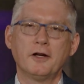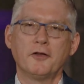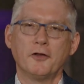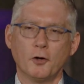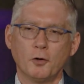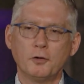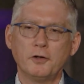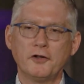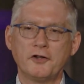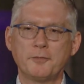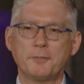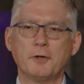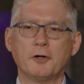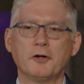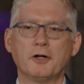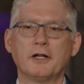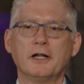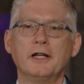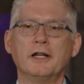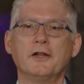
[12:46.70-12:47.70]
The Holy
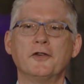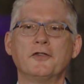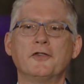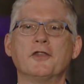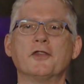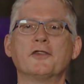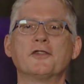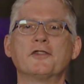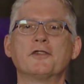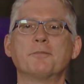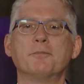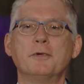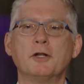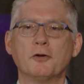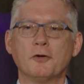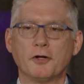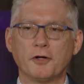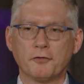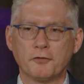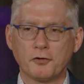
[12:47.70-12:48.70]
Spirit is the
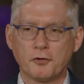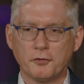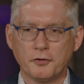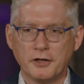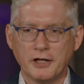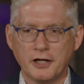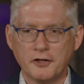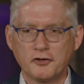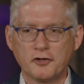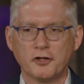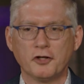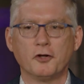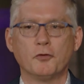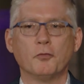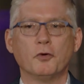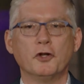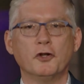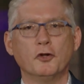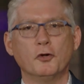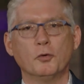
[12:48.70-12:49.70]
Spirit of creation and
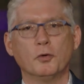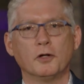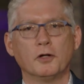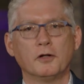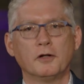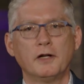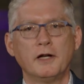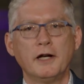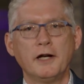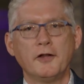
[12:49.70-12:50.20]
renewal.